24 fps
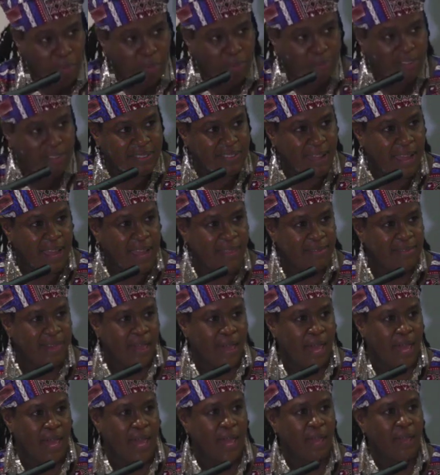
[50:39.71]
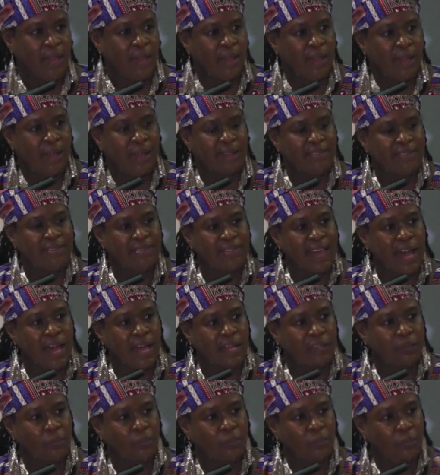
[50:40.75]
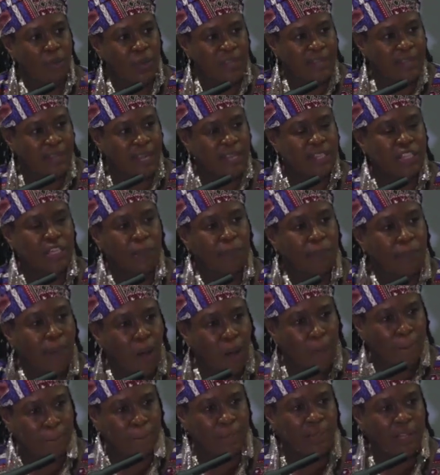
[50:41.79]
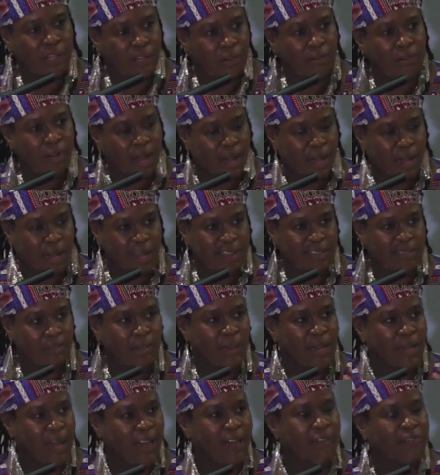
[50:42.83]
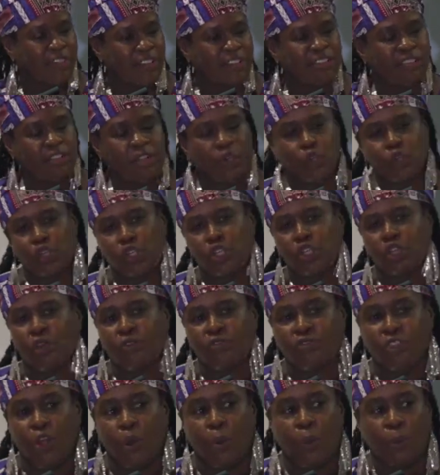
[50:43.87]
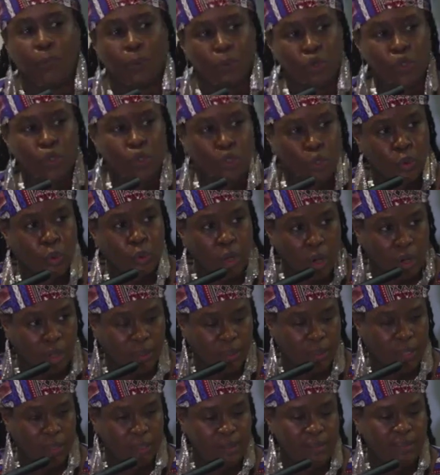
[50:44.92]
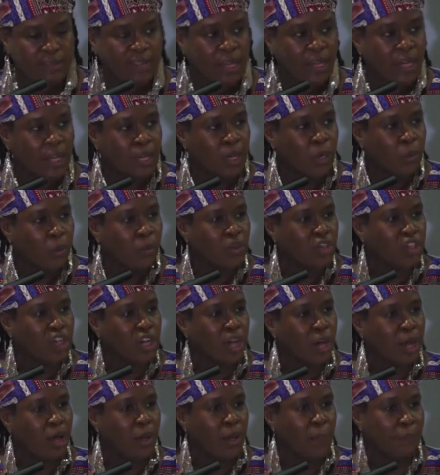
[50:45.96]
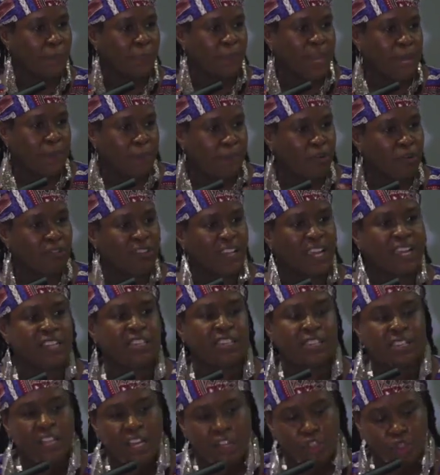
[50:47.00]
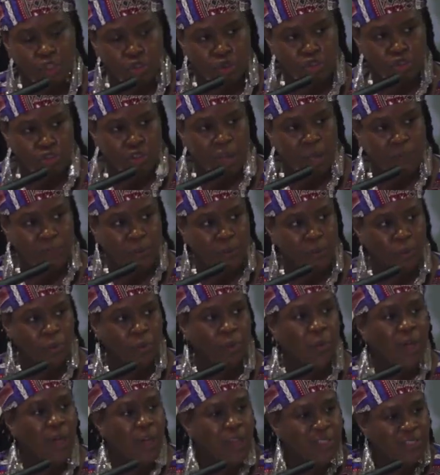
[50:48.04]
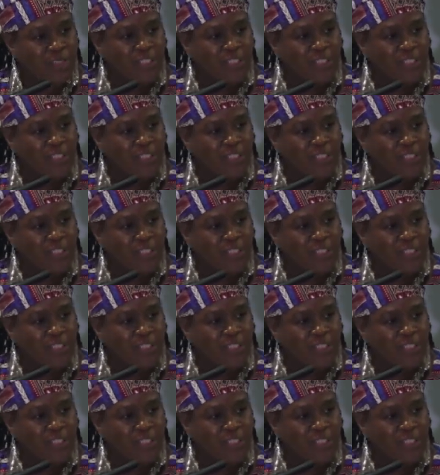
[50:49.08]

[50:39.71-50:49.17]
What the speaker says: I would say there is that we need to popularize. We have this notion of the Ubuntu Gotlas, which are a People's International Tribunal.